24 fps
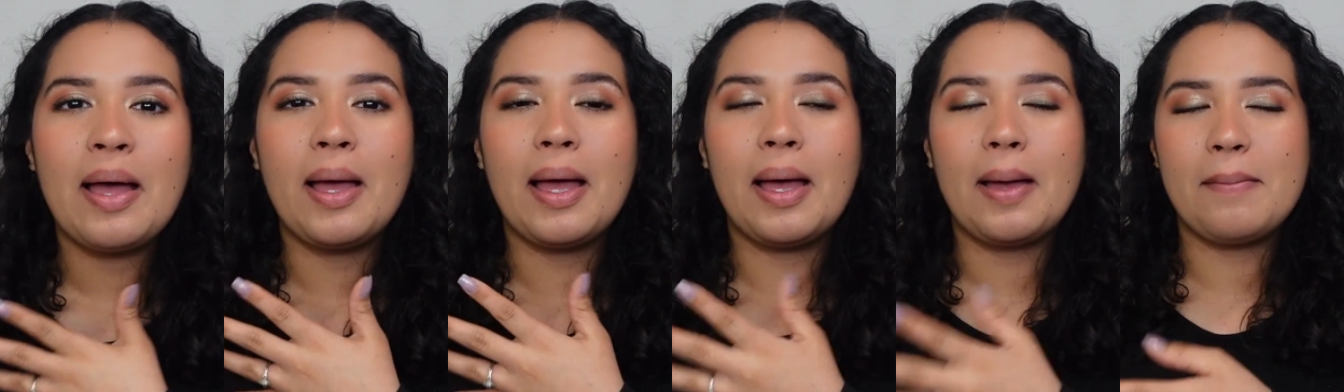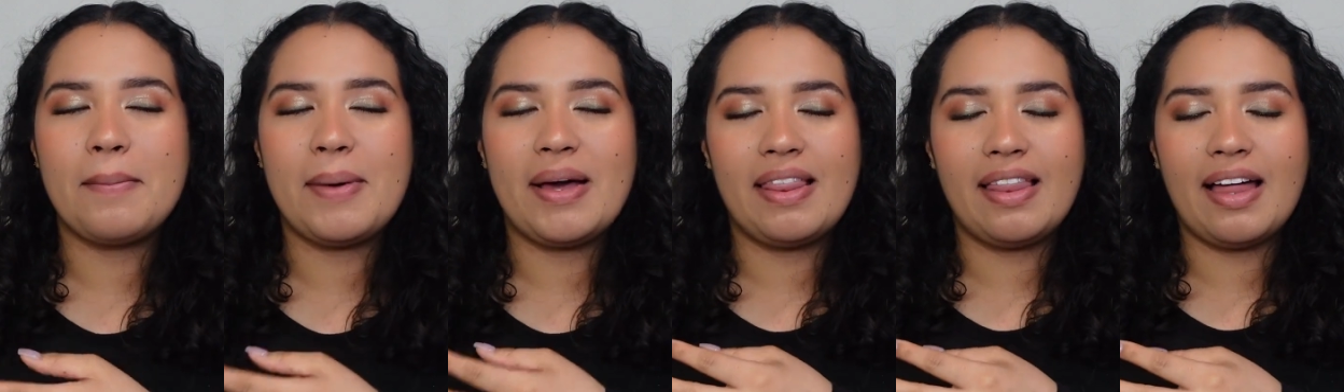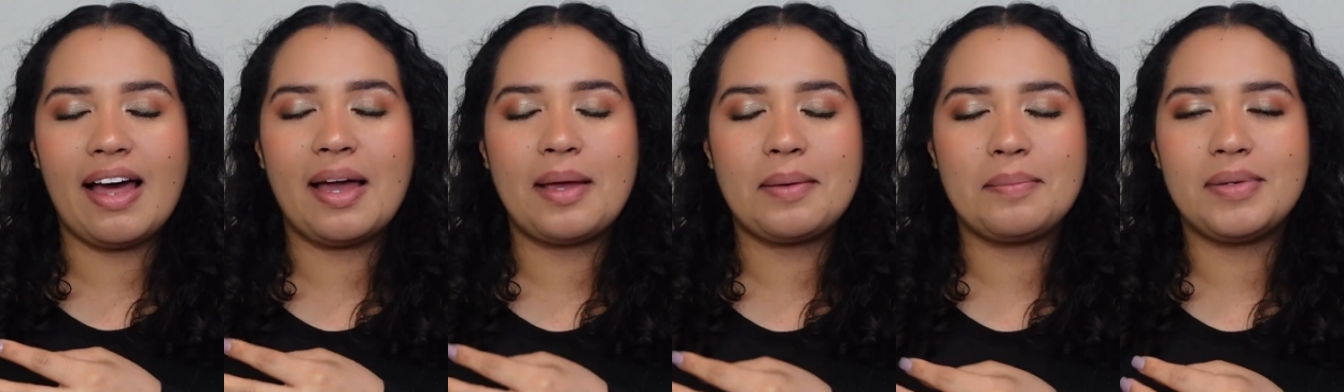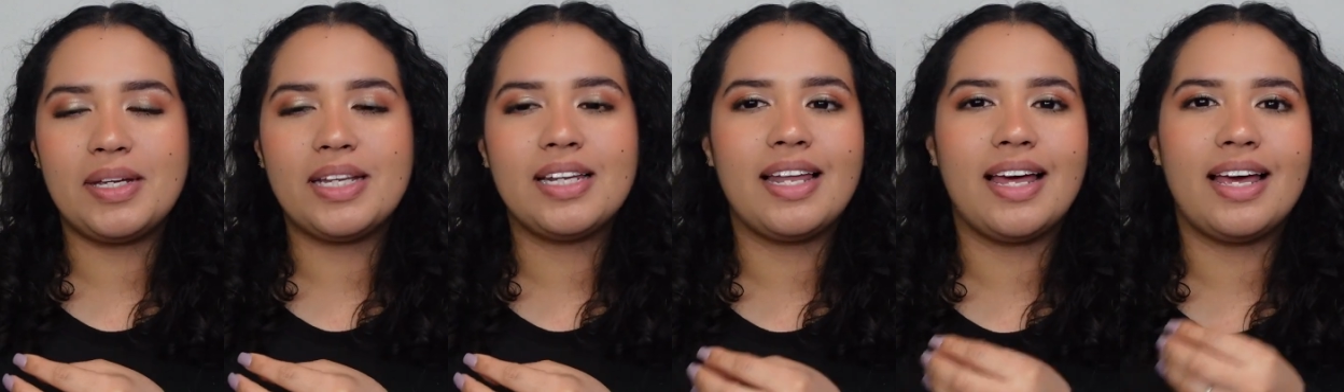And by that,
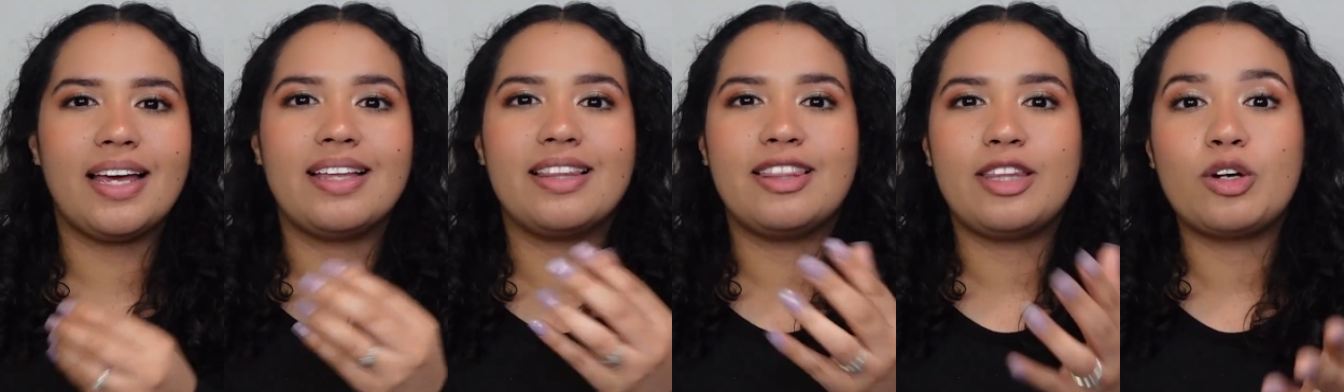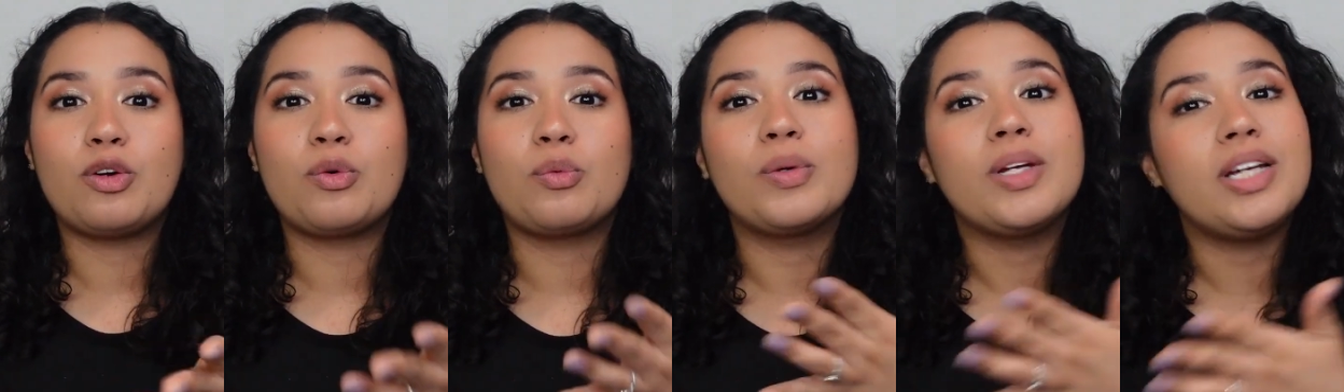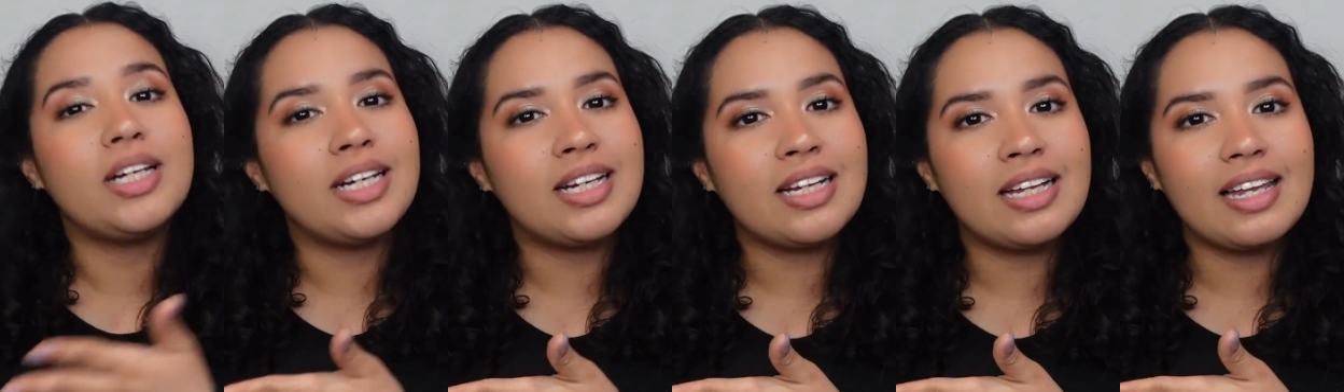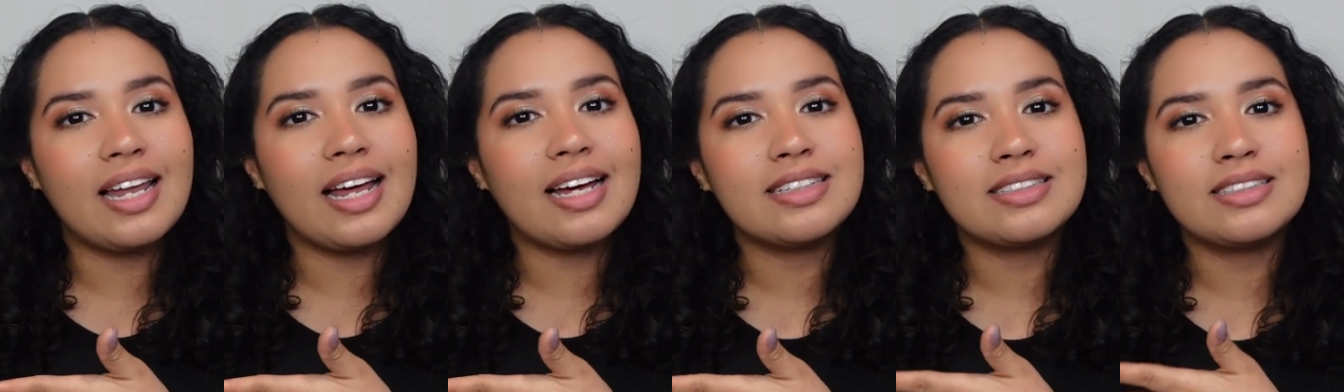I mean like they're reading
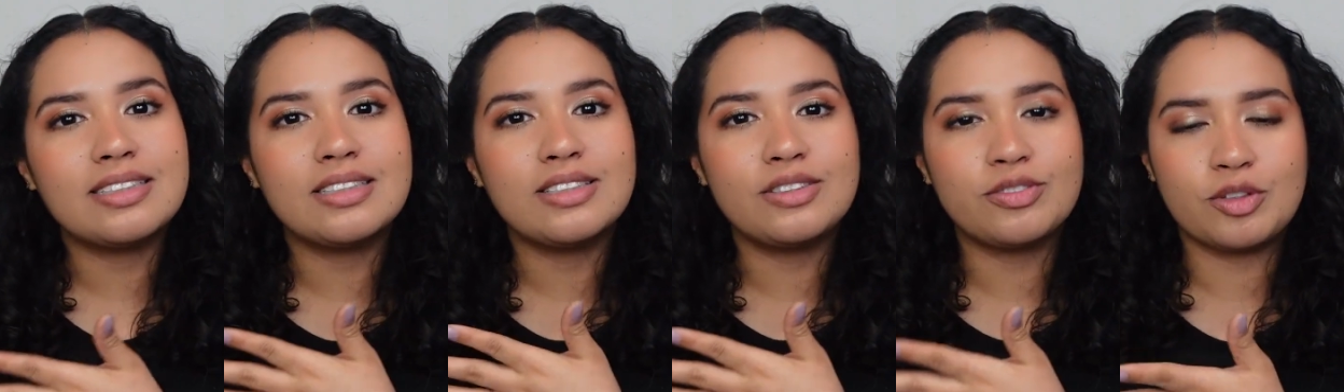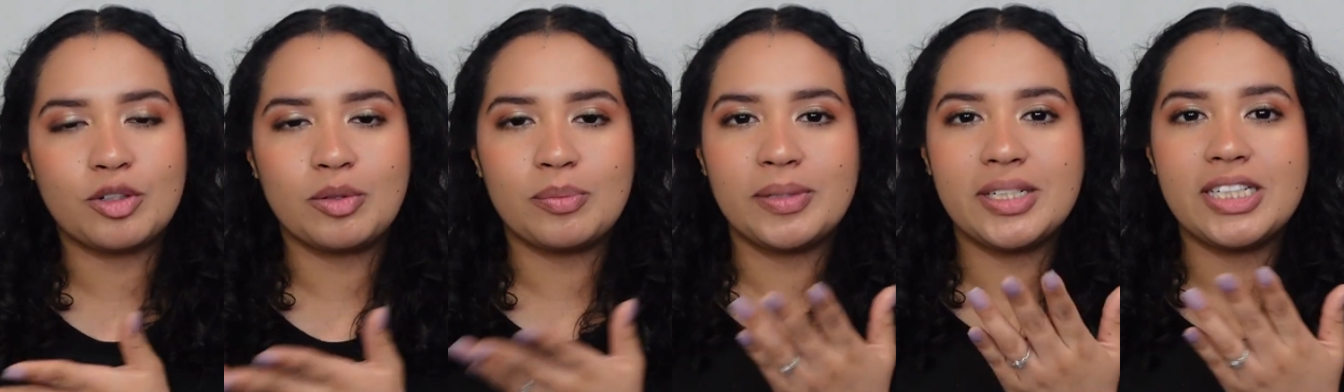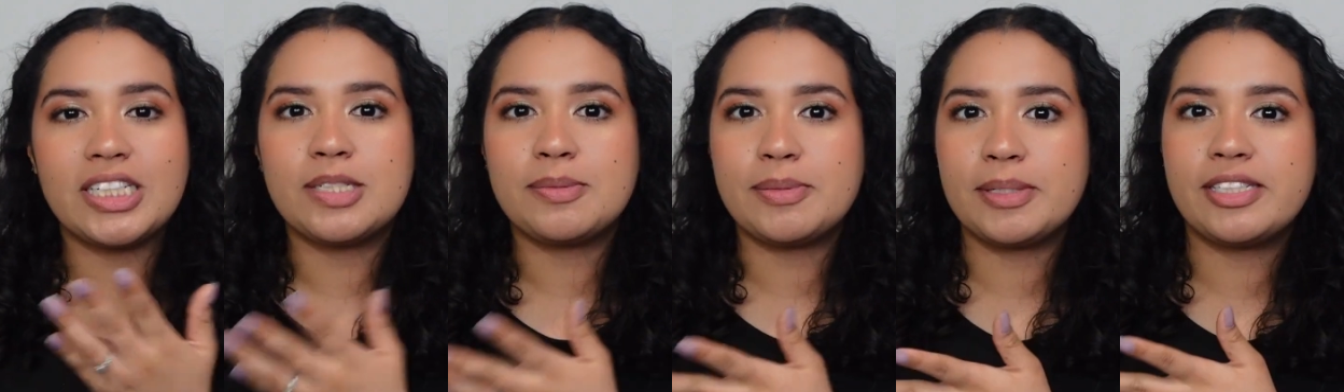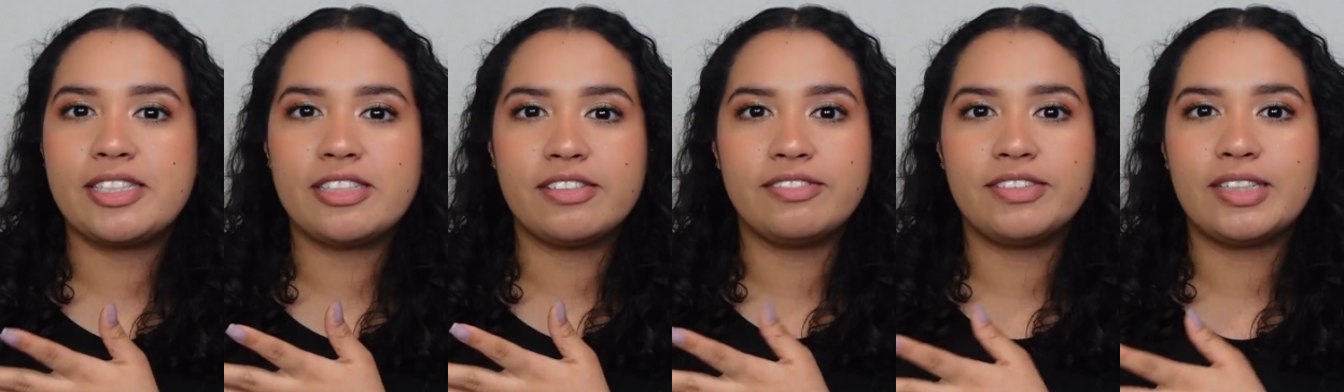glasses for me
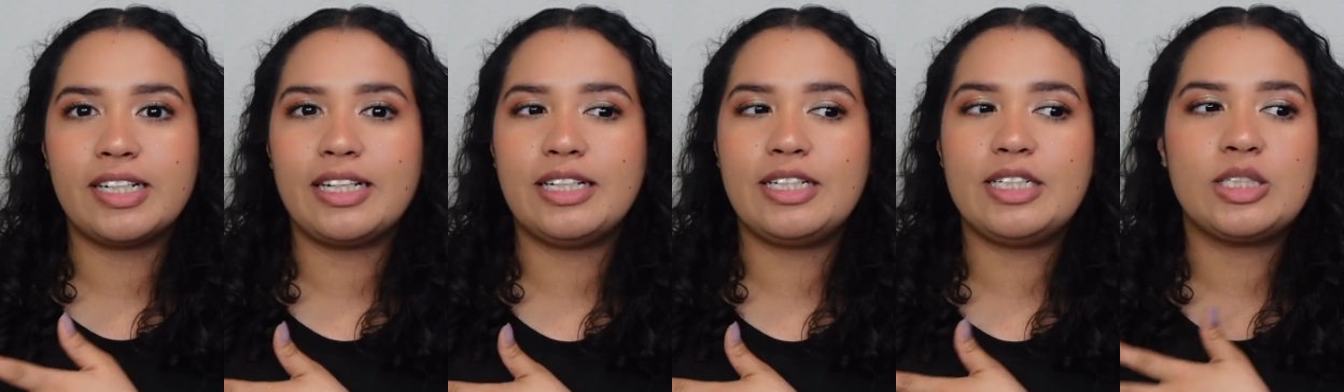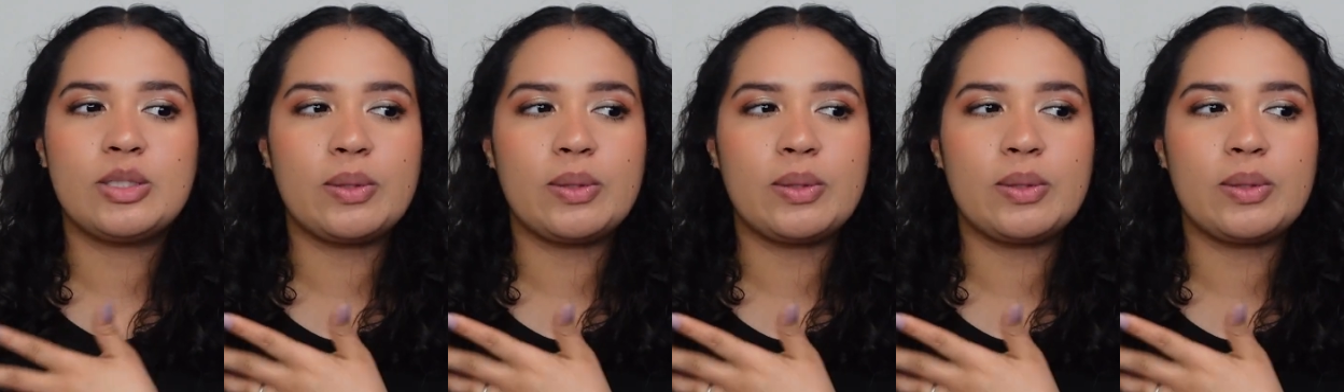specifically.